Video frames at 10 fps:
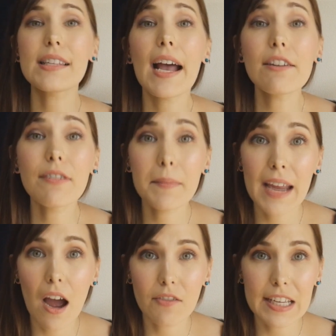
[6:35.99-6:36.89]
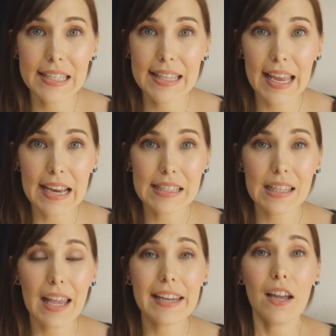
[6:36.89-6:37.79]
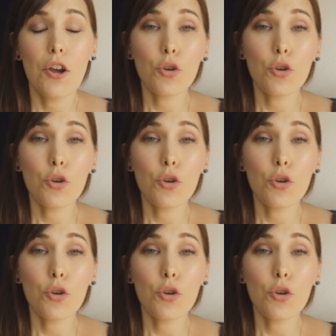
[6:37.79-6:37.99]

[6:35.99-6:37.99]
Aside from the obvious things like